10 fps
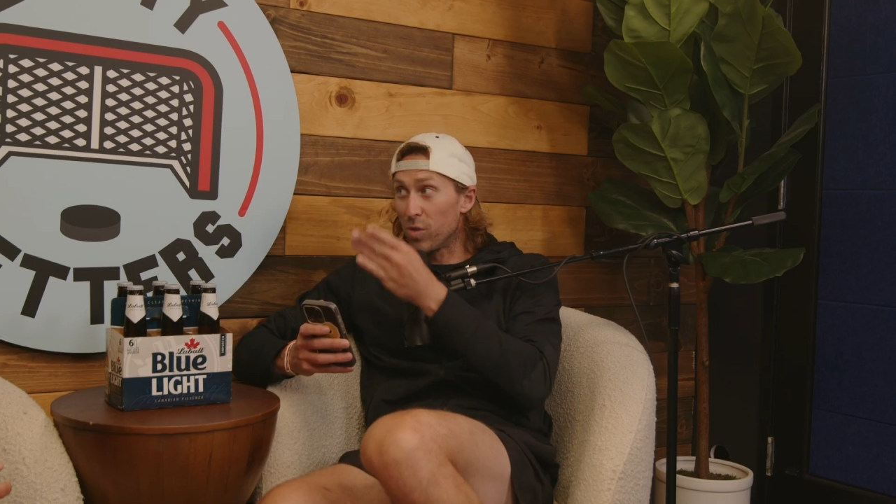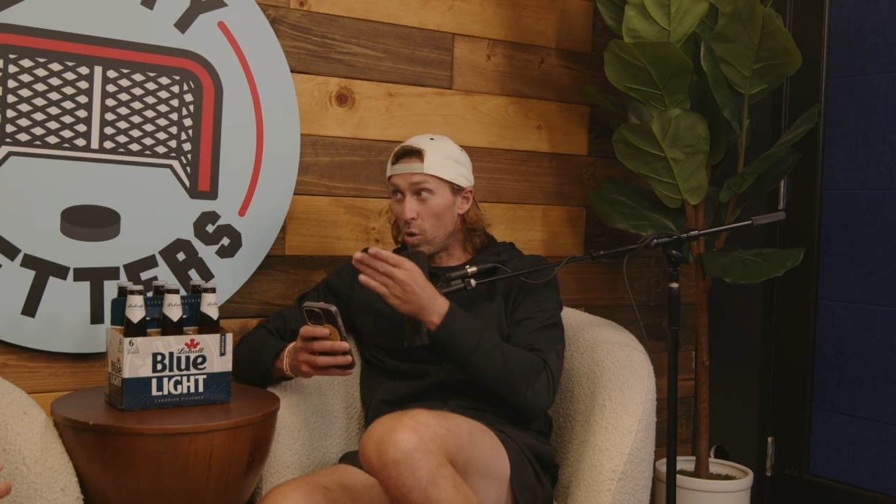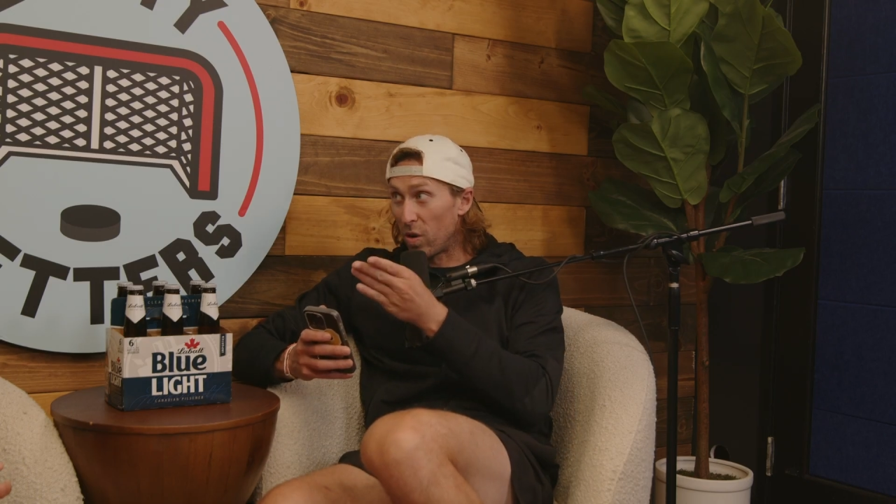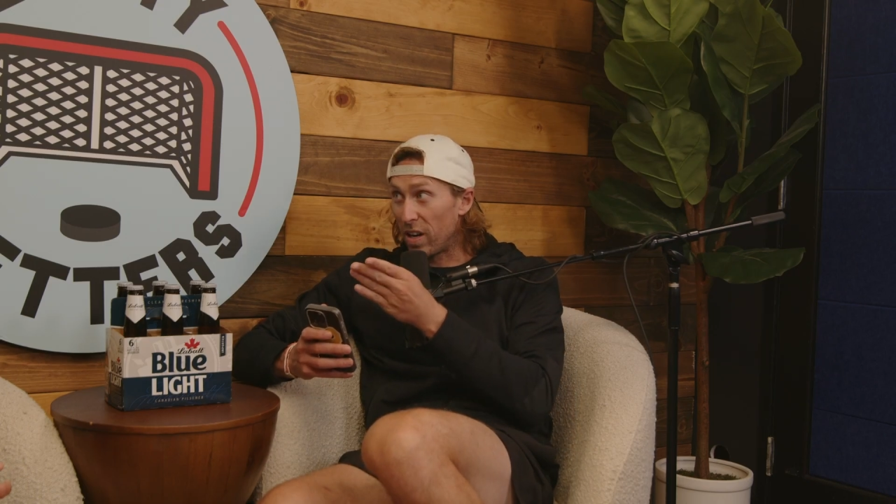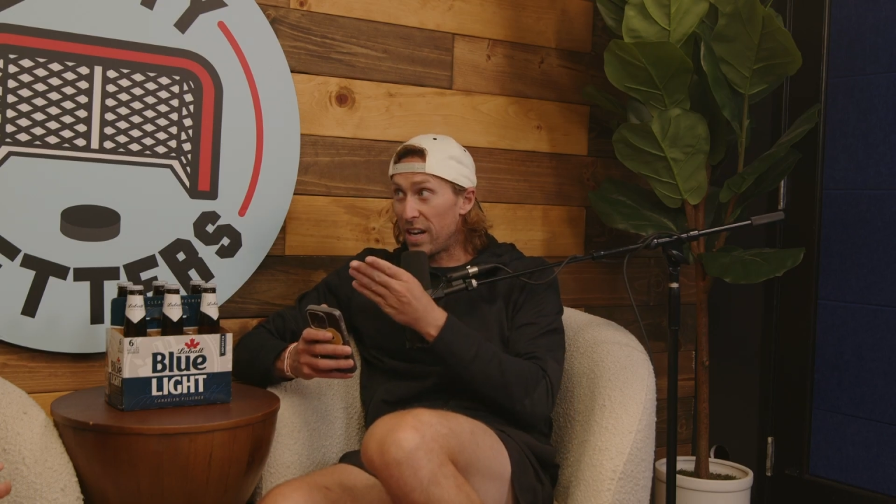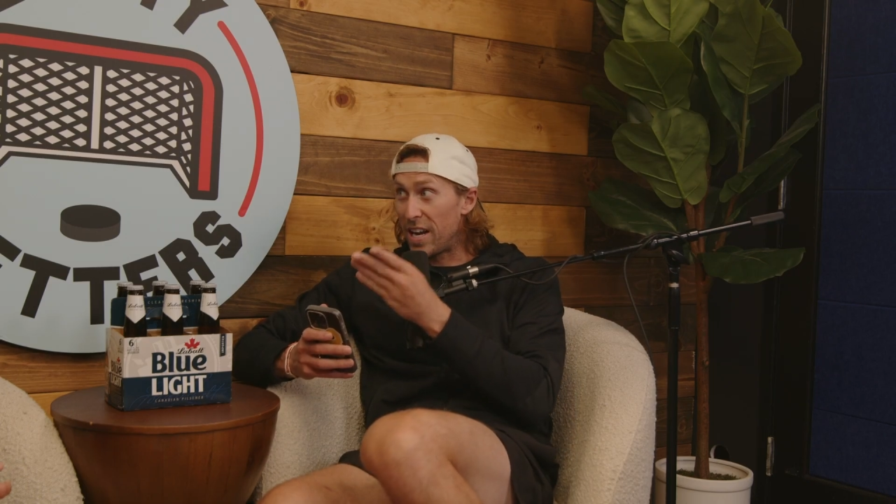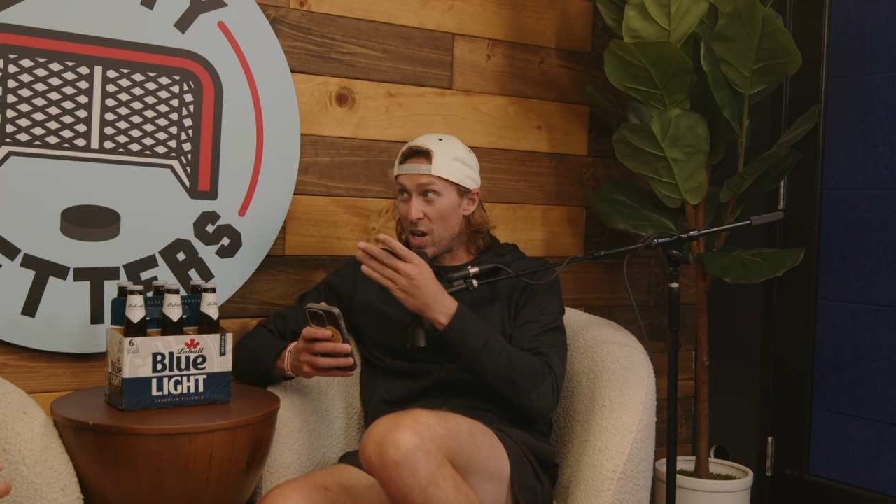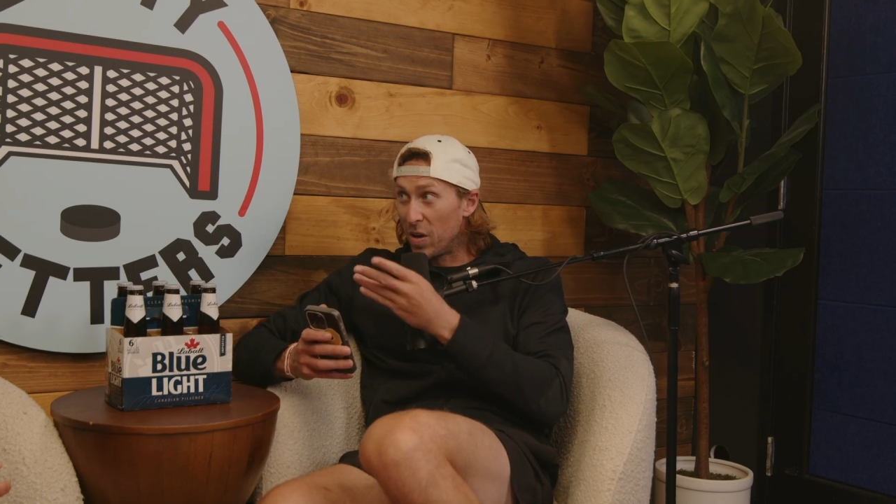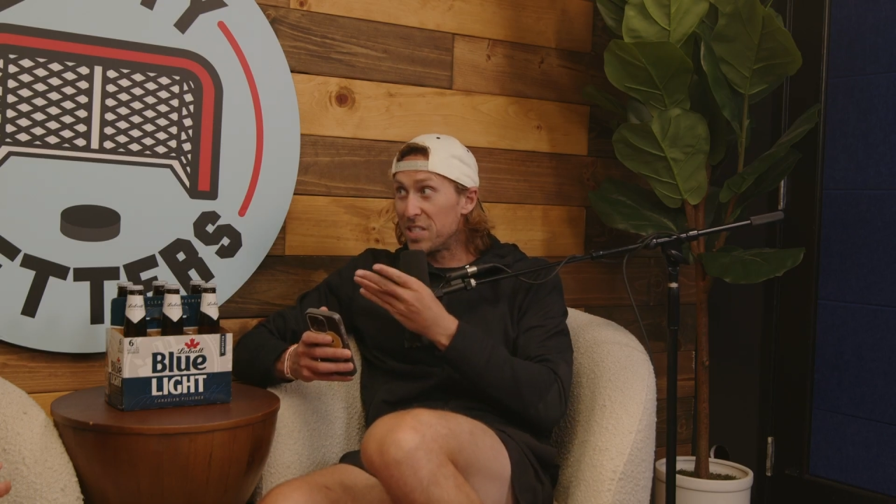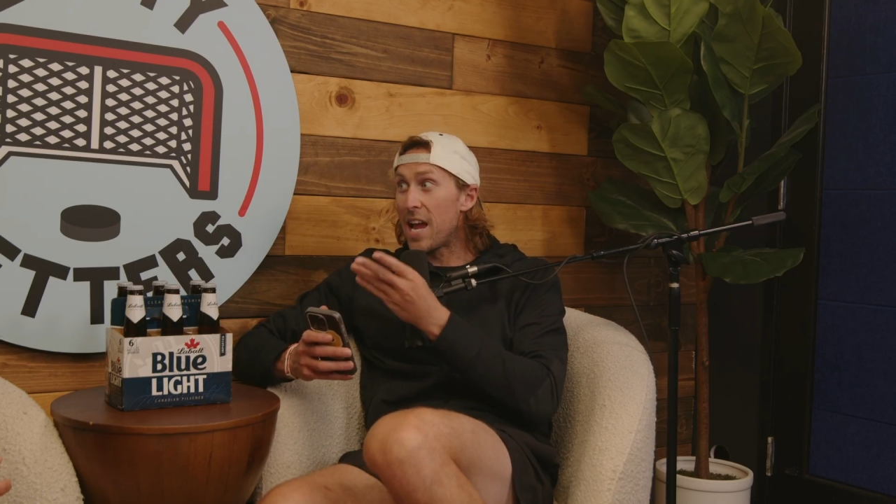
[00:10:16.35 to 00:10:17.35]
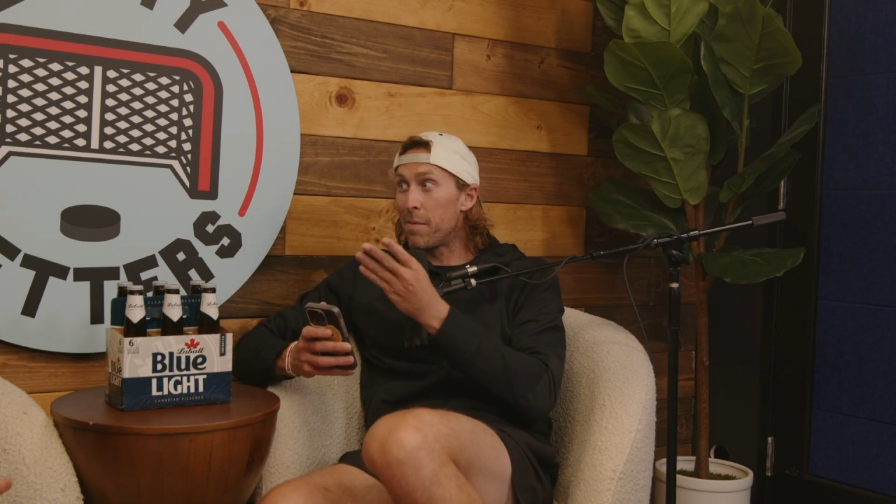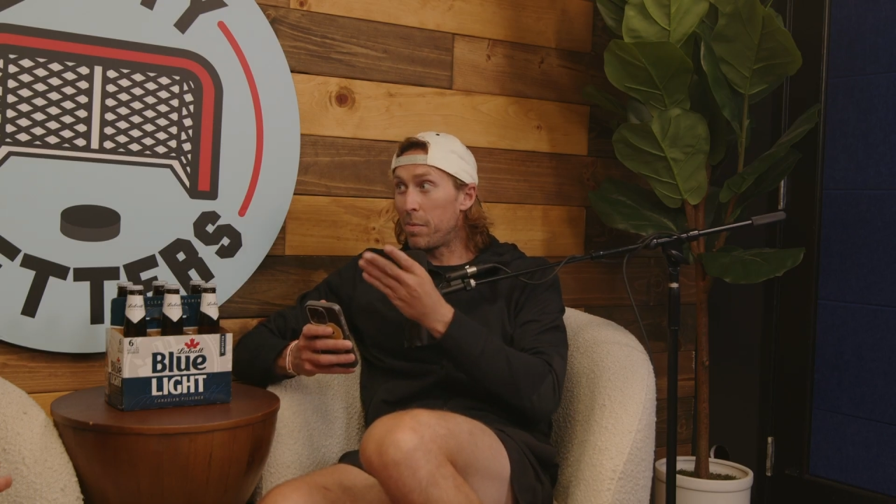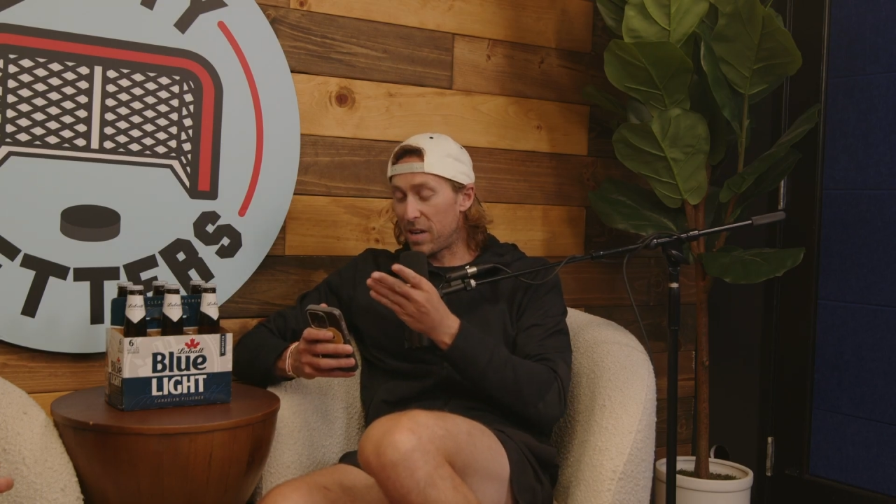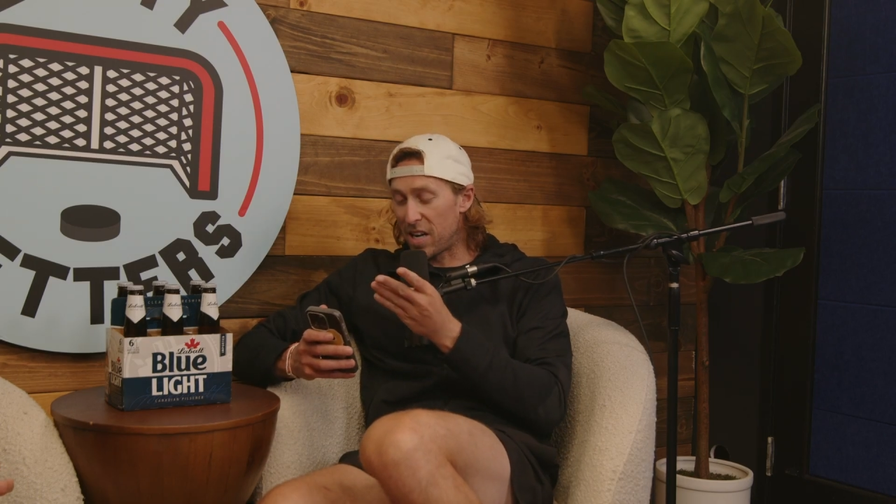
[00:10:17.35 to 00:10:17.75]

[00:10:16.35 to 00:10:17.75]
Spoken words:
Florida. I know it's Tampa, but